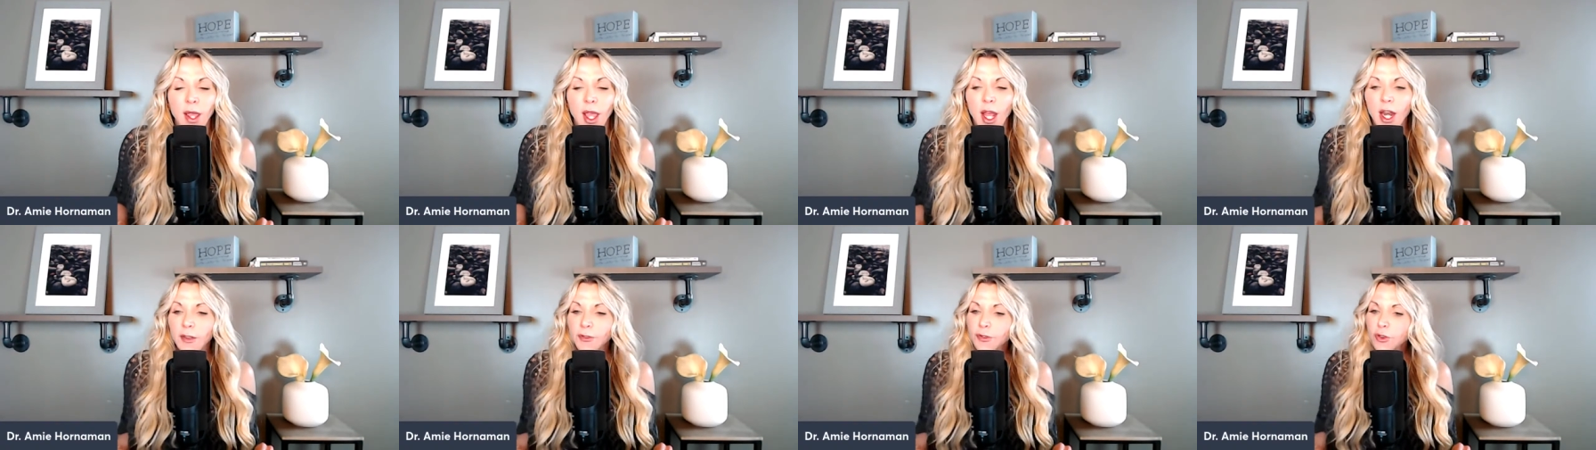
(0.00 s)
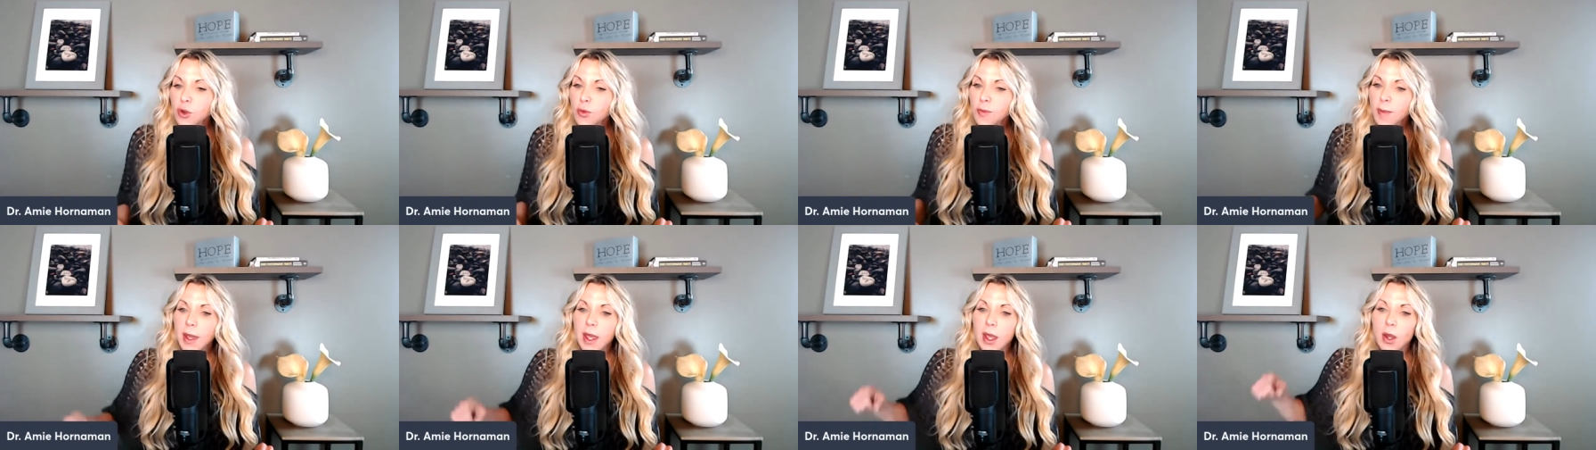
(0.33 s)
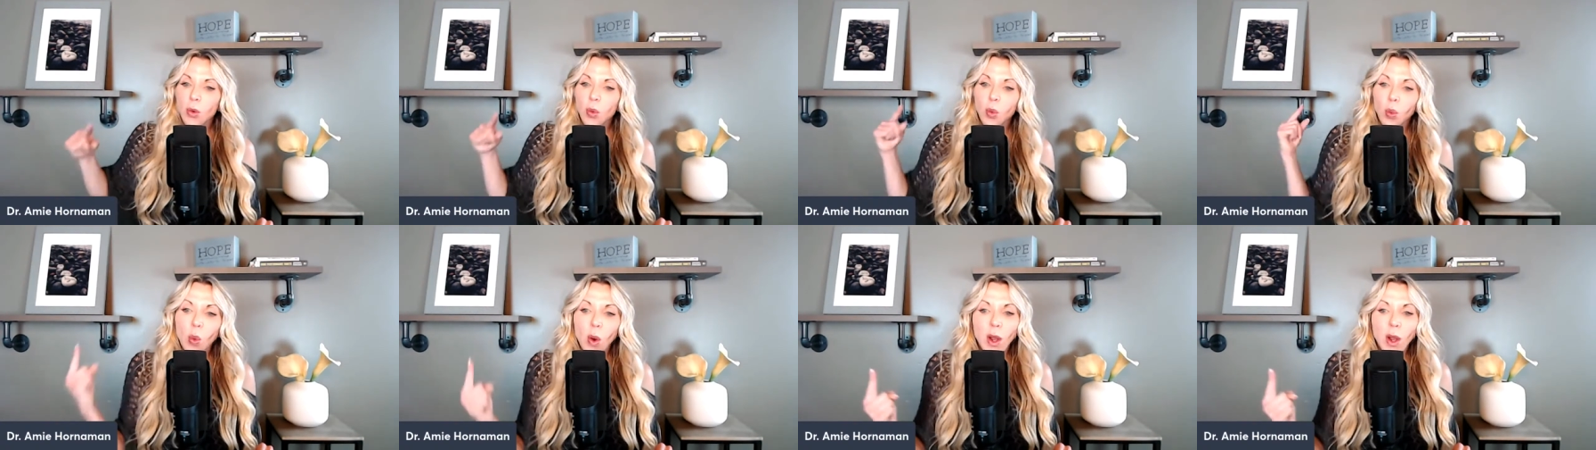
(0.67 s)
And if you make
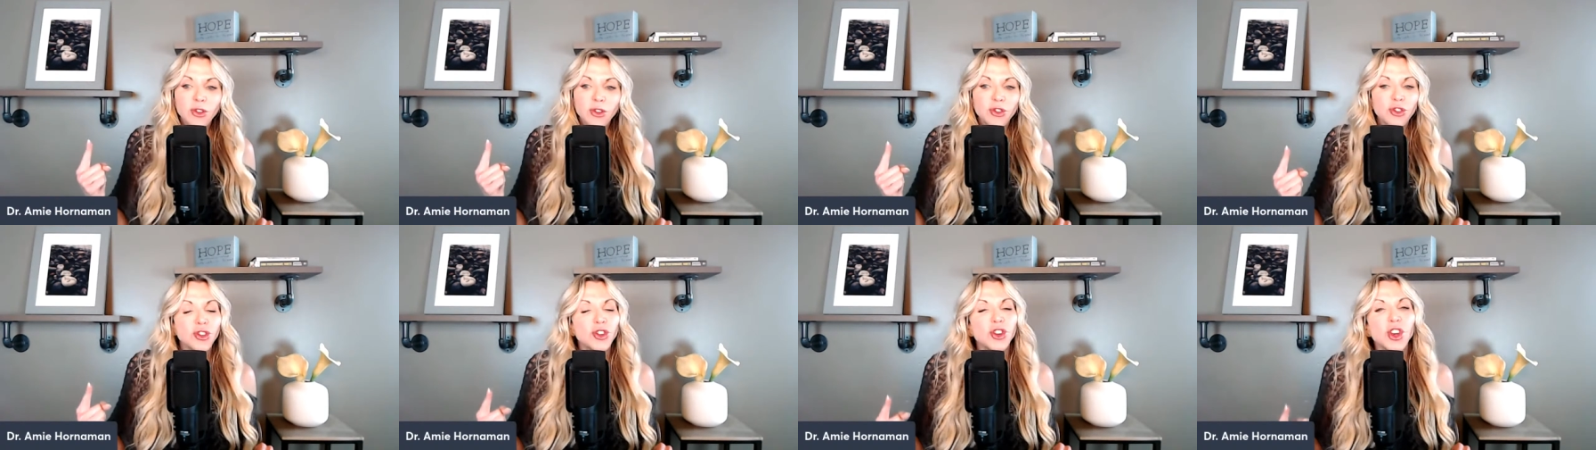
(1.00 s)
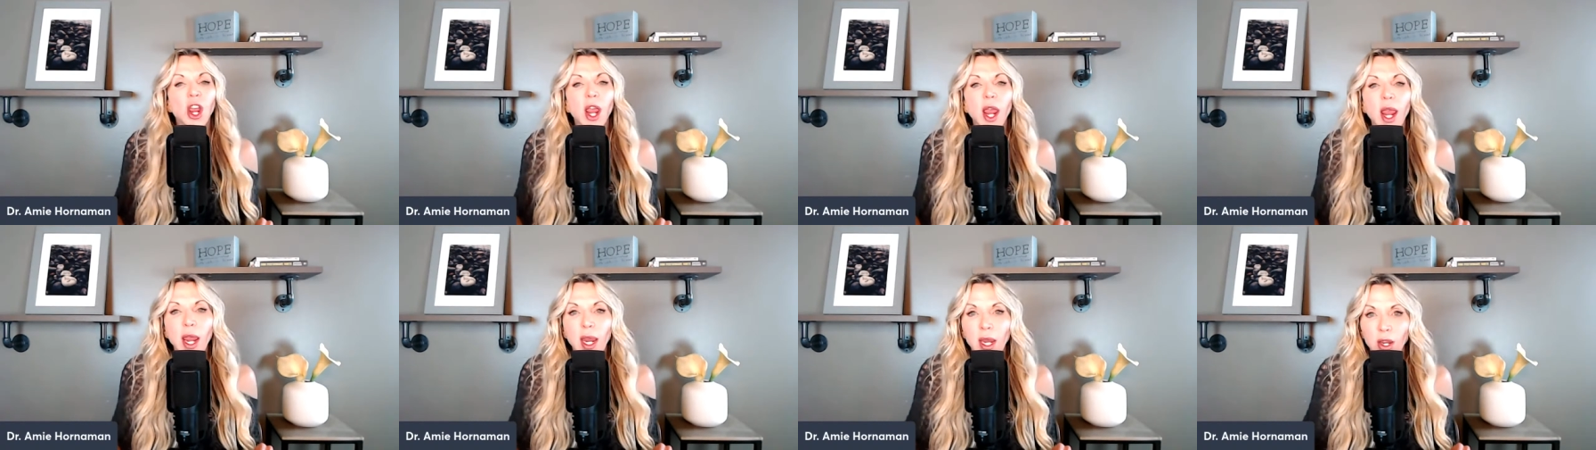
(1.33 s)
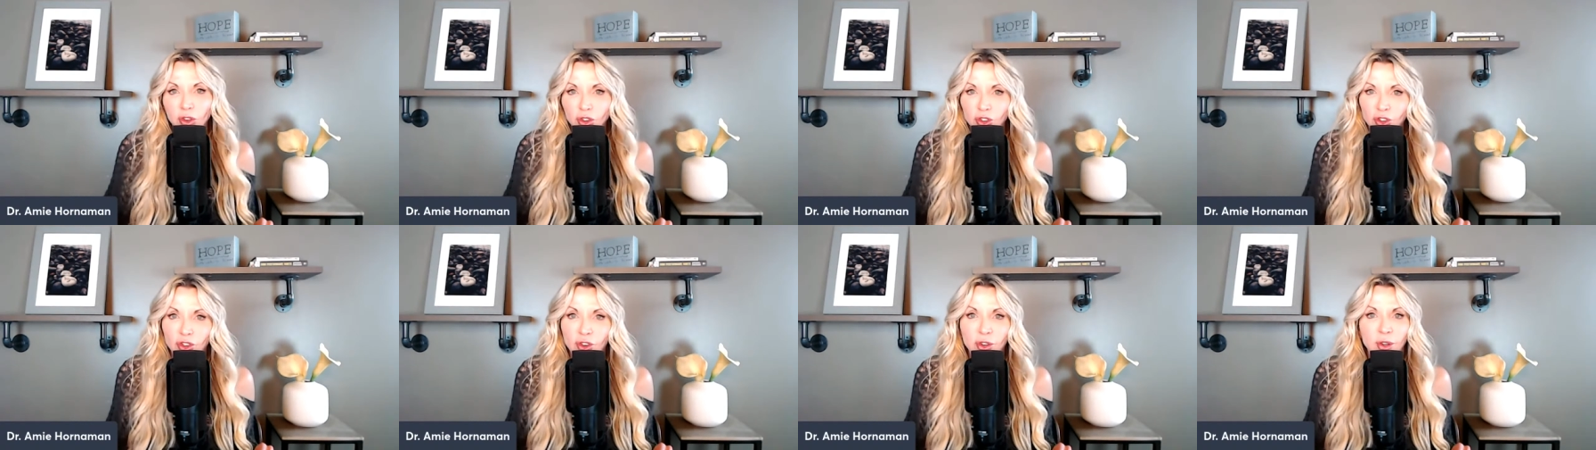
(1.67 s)
one
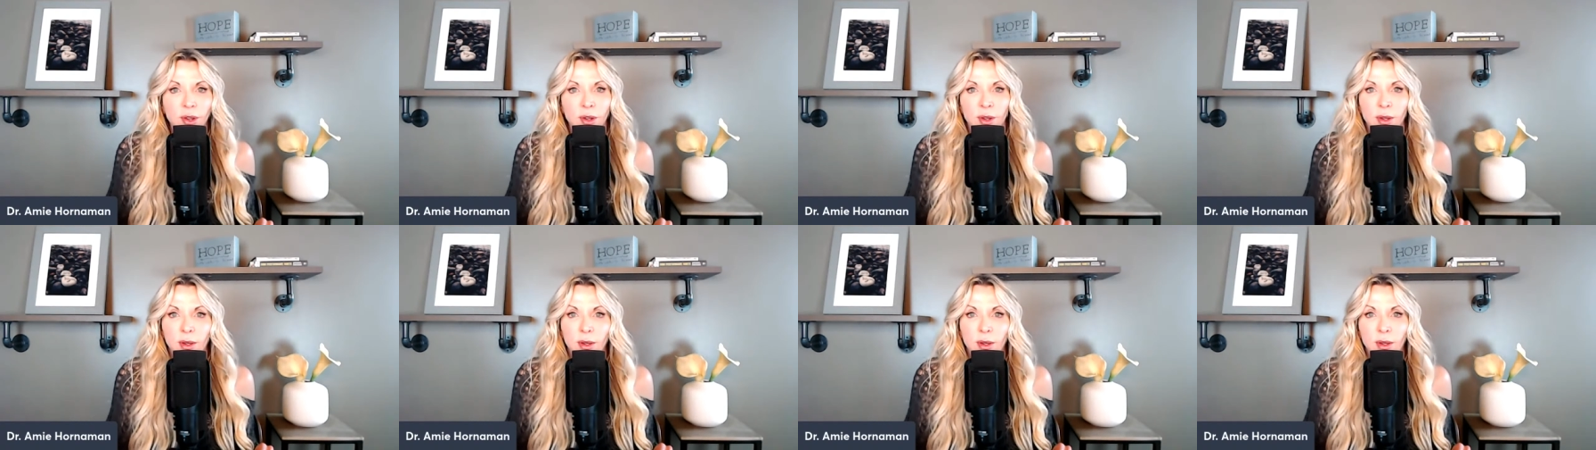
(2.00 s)
change,